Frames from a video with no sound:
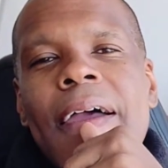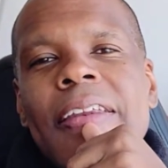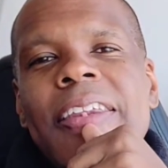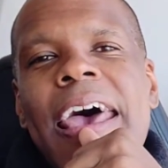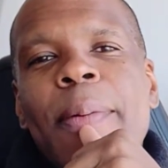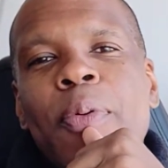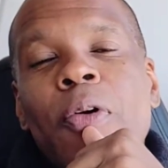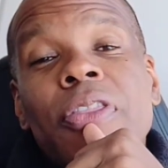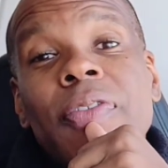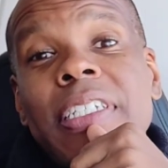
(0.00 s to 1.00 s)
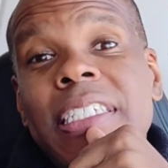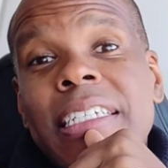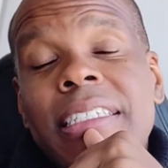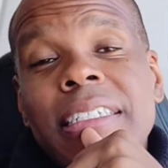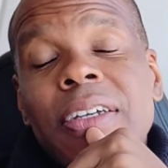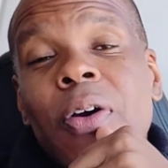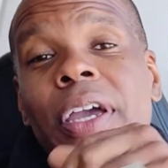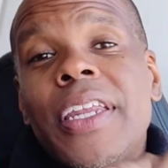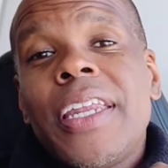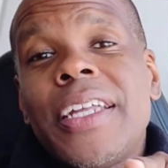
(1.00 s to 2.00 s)
Dashboard 360
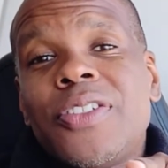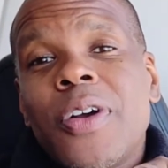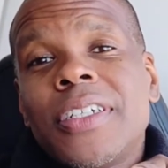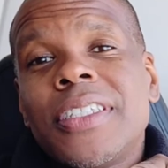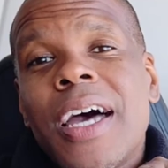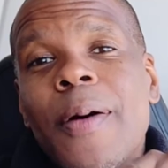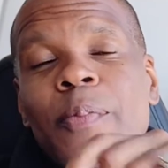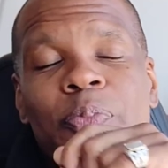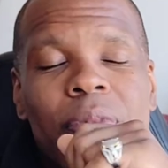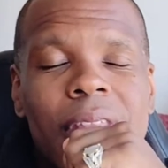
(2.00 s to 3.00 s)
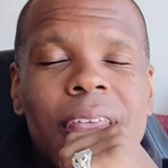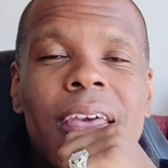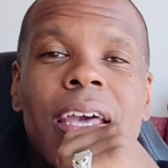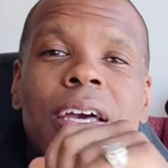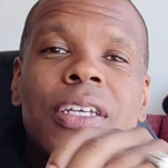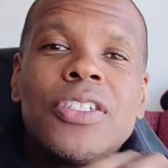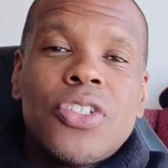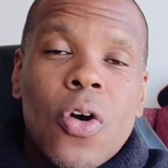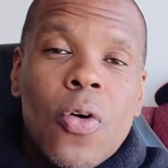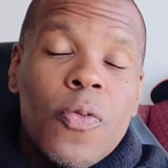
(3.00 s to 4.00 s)
or Internet Truckstop?
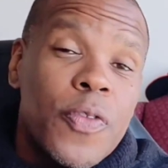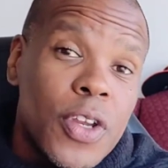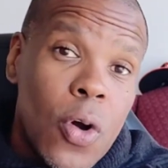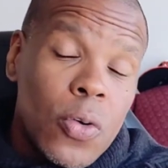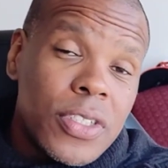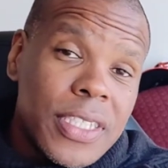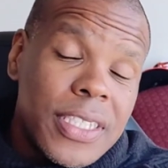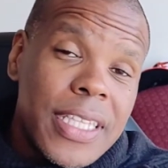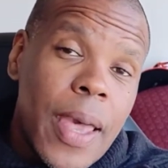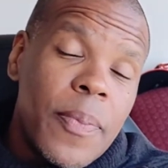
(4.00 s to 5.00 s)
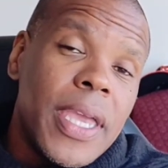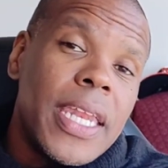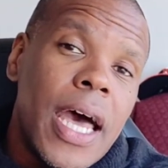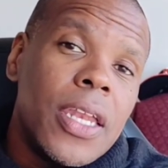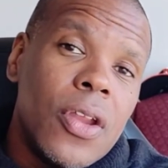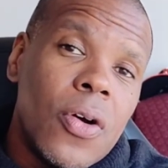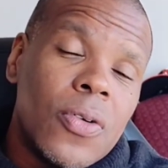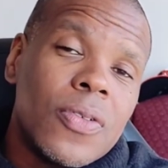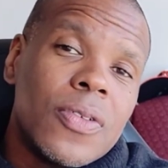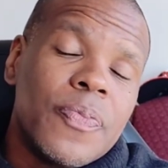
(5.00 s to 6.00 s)
So for those that may not
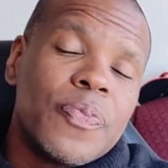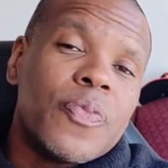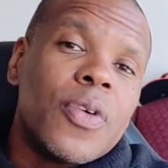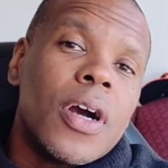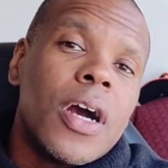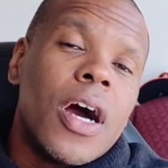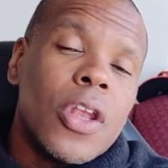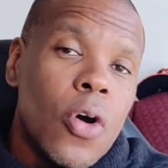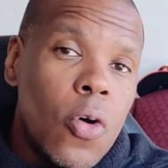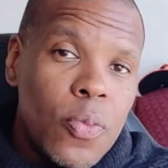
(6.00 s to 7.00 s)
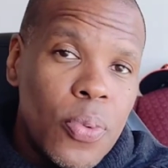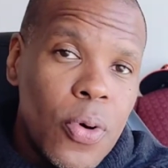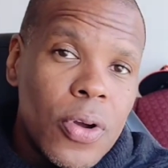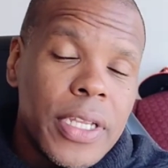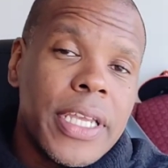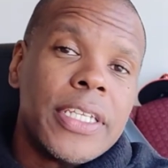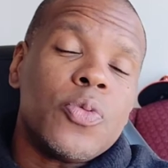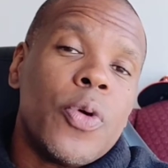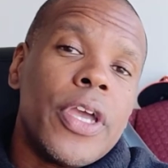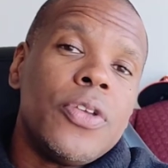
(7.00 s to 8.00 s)
know, a load board
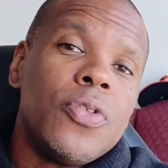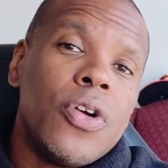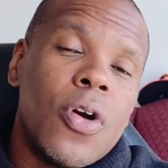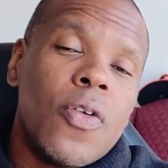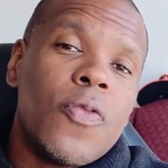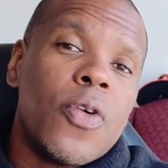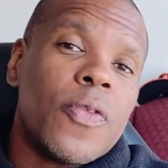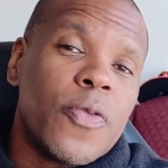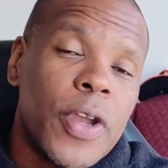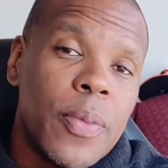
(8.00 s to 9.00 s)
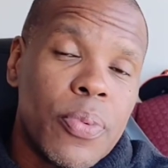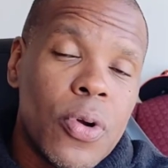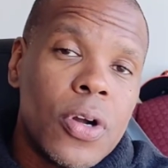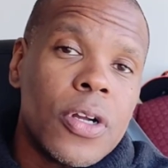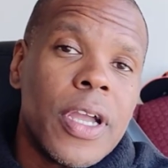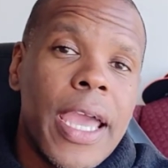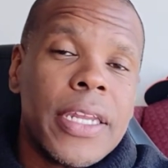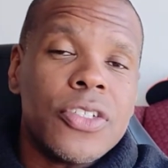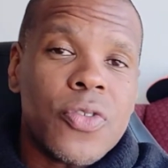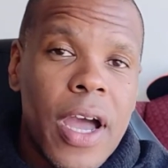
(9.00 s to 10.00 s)
is where you go for a freight broker
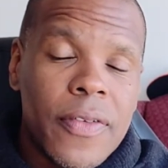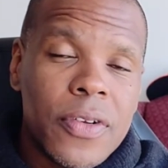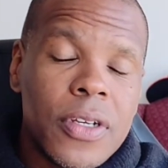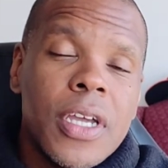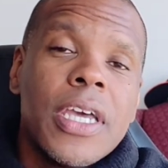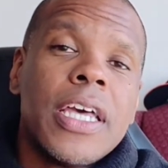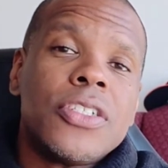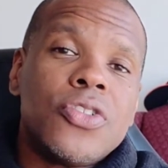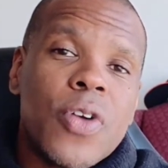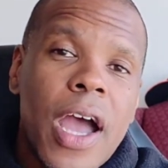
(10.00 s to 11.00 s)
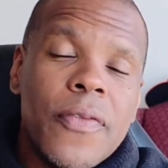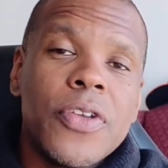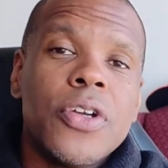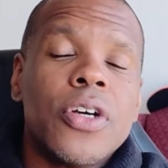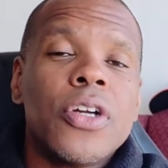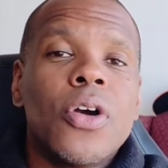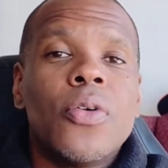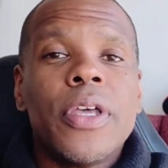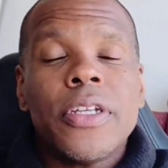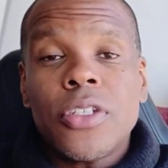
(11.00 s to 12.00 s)
and a driver. As a driver, you're going to
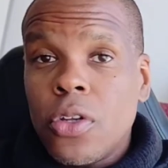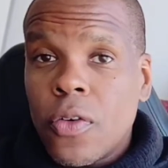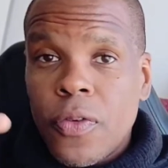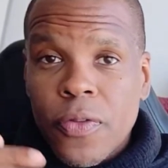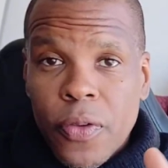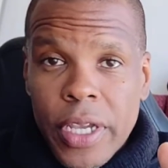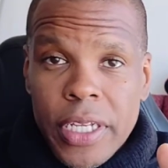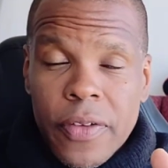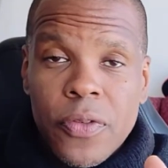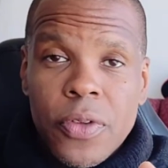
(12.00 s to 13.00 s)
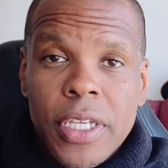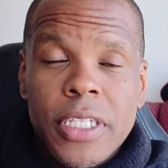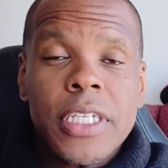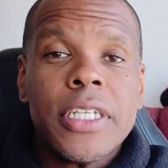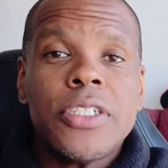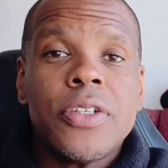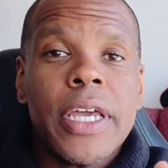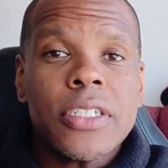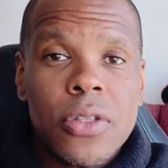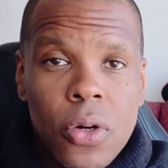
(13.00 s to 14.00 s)
go there to look for freight if you need to get your
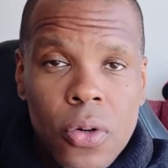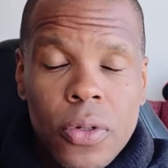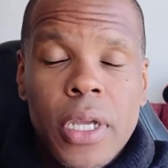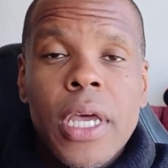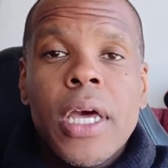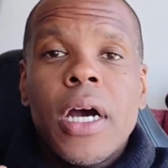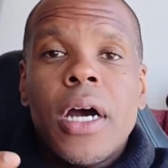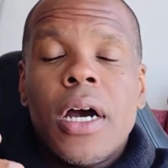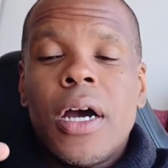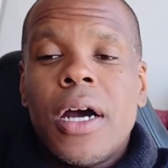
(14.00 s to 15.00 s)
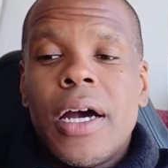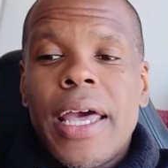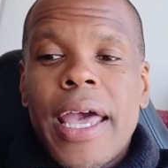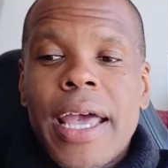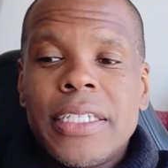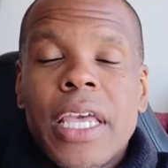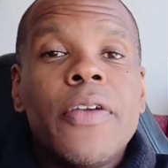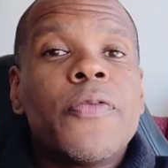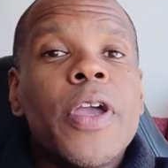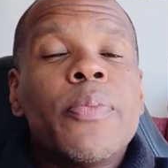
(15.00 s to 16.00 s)
next load. As
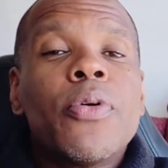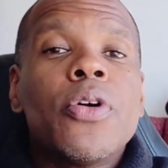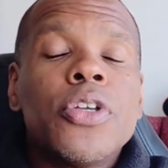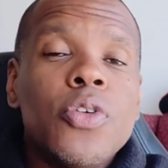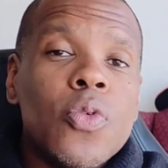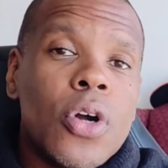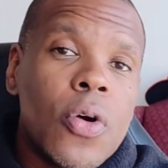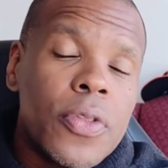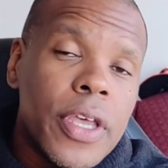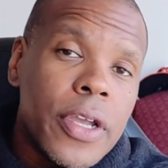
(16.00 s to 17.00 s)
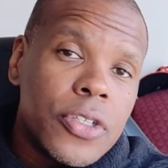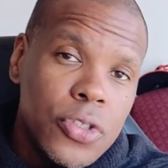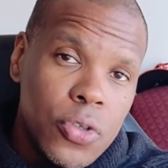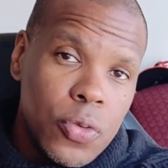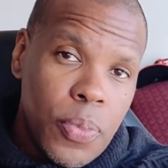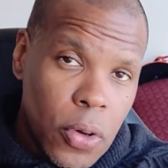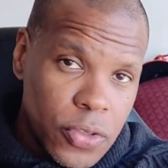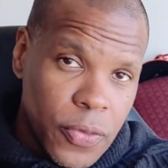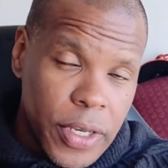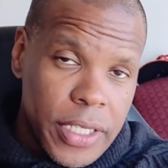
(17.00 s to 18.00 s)
a freight broker, you will go there to
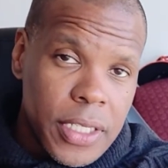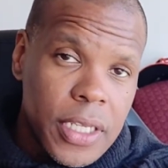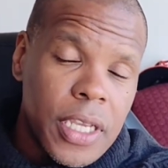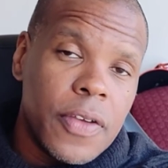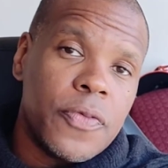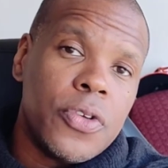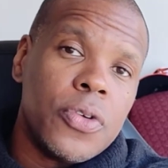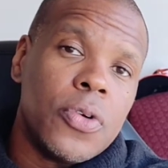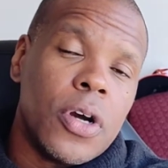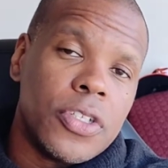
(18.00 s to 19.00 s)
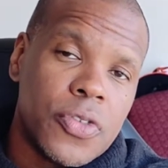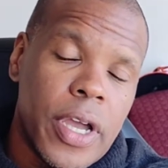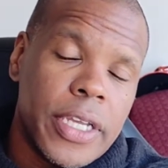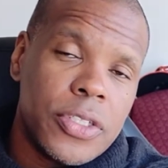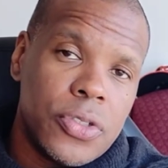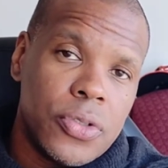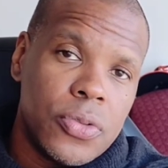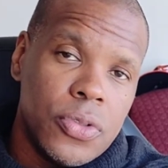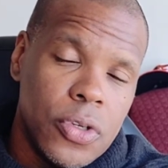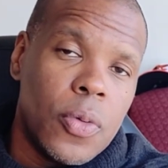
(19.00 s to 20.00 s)
post freight if you are trying
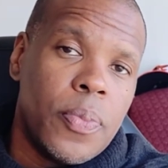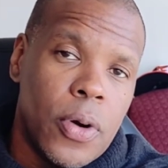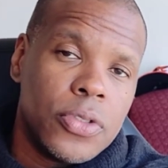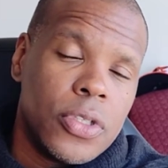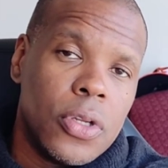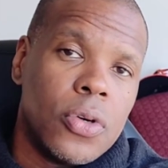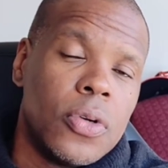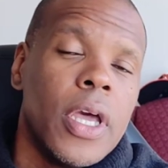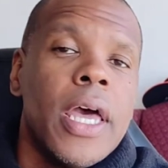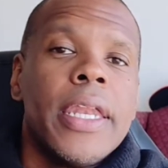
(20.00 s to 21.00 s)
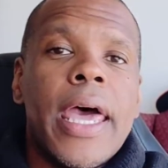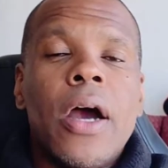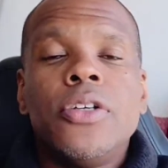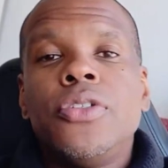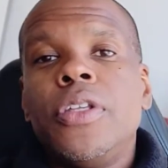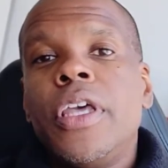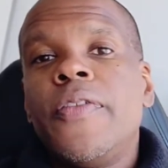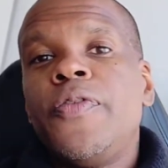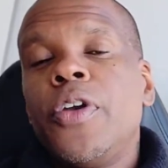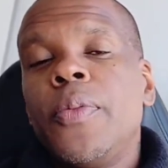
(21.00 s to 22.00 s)
to, post the load. Now,
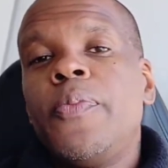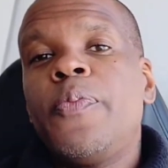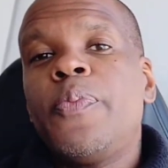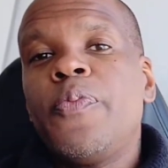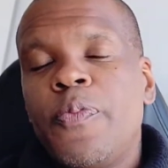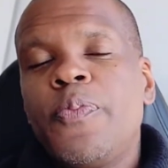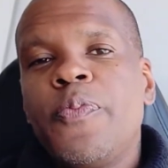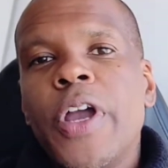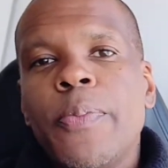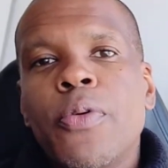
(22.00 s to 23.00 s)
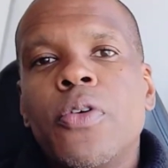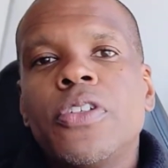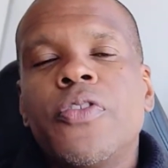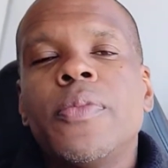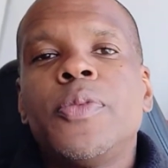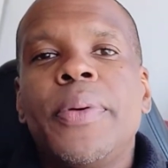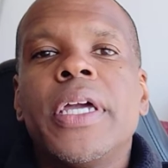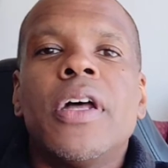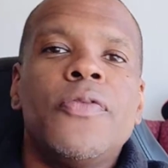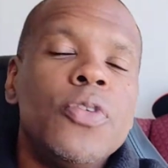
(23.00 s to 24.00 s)
if your freight brokerage firm is
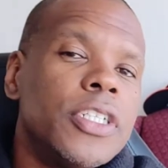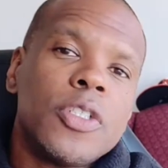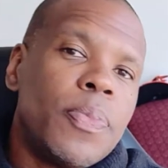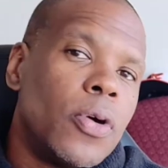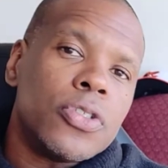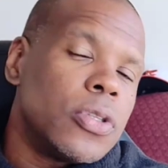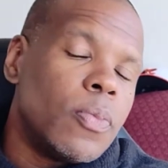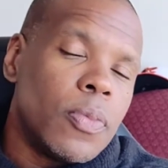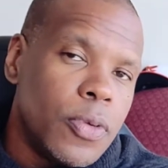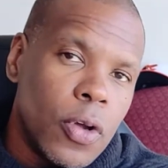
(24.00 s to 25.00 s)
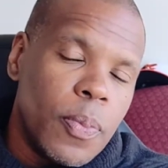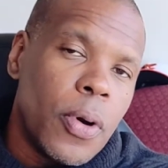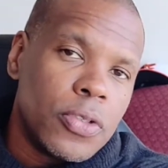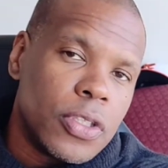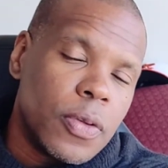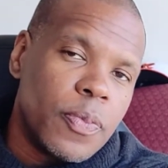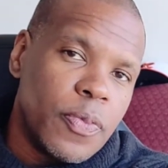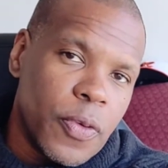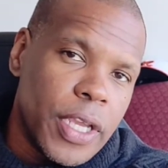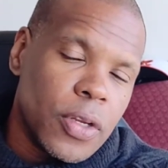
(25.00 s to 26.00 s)
big enough, you can just post the
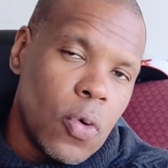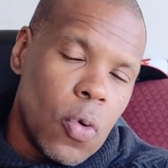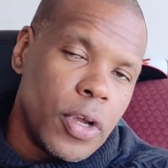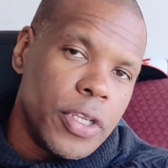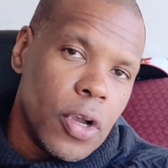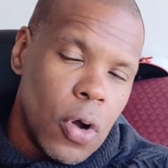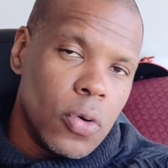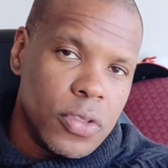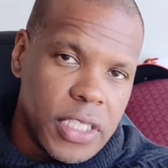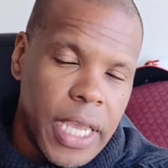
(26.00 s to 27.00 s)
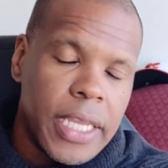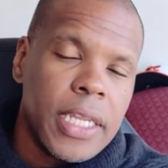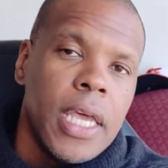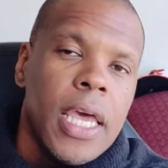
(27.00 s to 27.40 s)
freight on your own site,